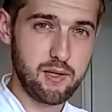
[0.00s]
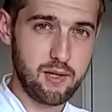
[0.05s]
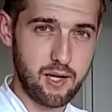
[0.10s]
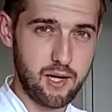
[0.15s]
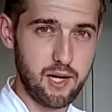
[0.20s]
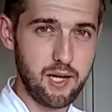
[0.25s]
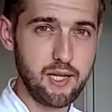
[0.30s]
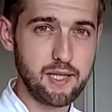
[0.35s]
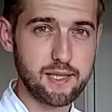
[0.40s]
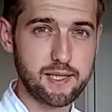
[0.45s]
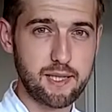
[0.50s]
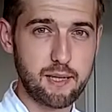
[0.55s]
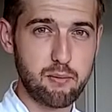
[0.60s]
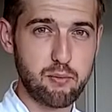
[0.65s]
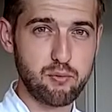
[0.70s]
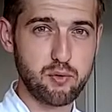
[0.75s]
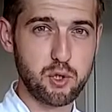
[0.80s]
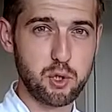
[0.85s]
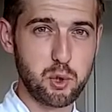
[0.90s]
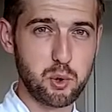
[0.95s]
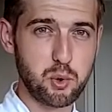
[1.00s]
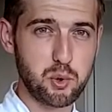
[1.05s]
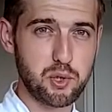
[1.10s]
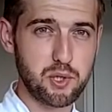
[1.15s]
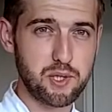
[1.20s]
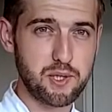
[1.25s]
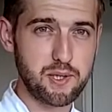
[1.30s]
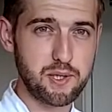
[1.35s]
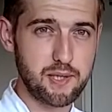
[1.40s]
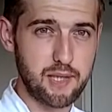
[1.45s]
Release some of the
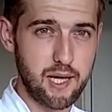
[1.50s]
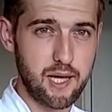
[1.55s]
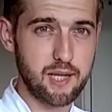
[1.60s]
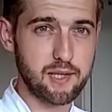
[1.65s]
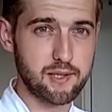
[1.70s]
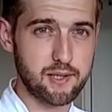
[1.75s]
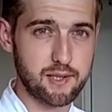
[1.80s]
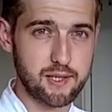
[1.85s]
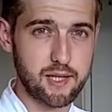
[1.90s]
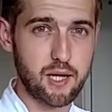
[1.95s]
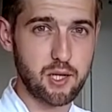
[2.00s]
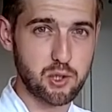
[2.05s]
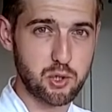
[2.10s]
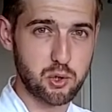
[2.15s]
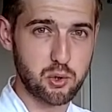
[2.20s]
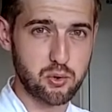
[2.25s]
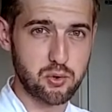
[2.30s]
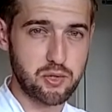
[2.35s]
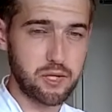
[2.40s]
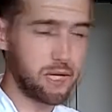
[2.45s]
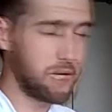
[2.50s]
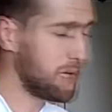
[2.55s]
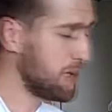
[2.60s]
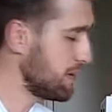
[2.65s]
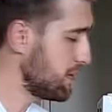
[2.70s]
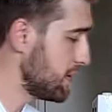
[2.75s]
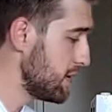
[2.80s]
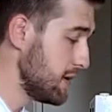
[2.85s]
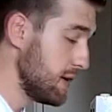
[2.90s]
juices and start sauteing.